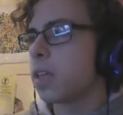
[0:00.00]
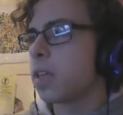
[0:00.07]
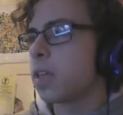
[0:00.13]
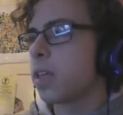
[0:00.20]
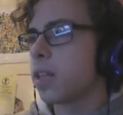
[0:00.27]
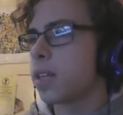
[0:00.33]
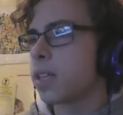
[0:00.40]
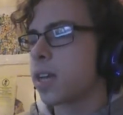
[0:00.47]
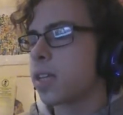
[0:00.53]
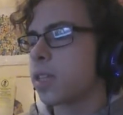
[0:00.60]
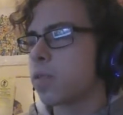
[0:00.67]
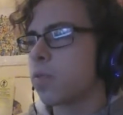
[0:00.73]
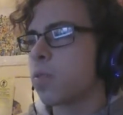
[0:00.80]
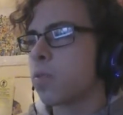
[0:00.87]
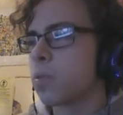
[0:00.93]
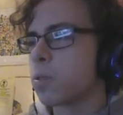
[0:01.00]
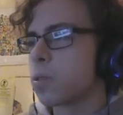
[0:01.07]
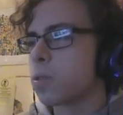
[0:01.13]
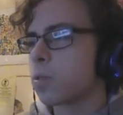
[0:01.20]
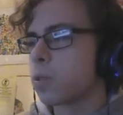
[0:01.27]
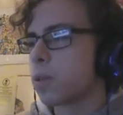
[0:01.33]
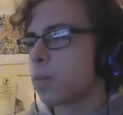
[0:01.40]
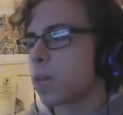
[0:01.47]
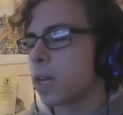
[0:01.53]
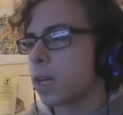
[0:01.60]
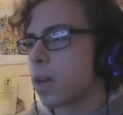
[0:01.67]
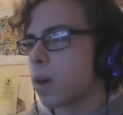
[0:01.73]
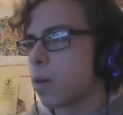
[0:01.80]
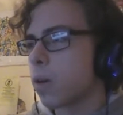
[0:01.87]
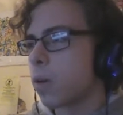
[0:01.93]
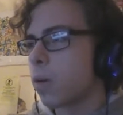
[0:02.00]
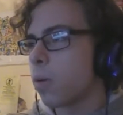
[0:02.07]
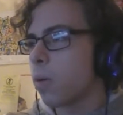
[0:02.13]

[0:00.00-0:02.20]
Yeah, that's against the rules or something. I don't know.